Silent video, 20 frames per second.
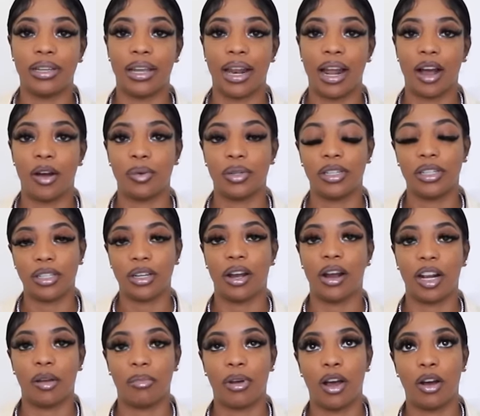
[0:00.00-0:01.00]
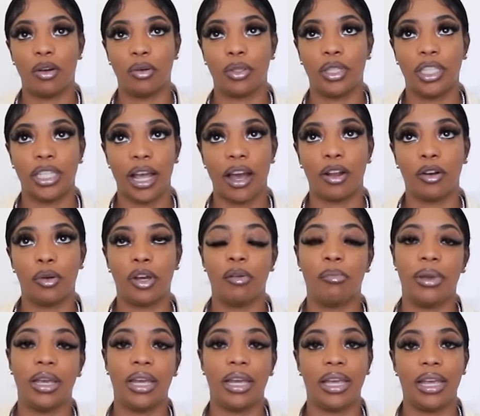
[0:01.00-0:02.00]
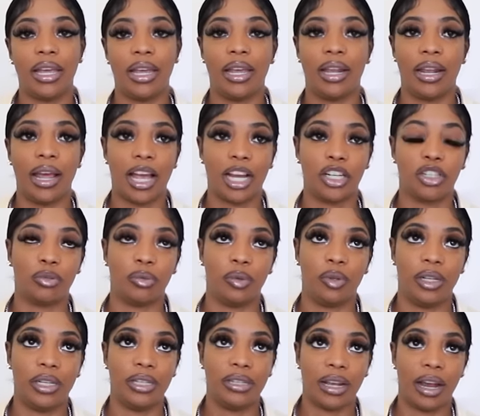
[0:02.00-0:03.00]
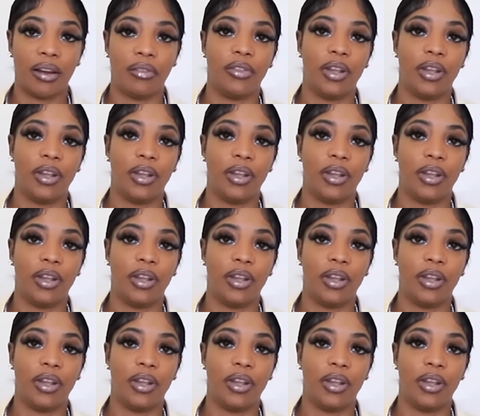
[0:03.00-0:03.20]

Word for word: that I was starting my own channel and me and Ken actually released our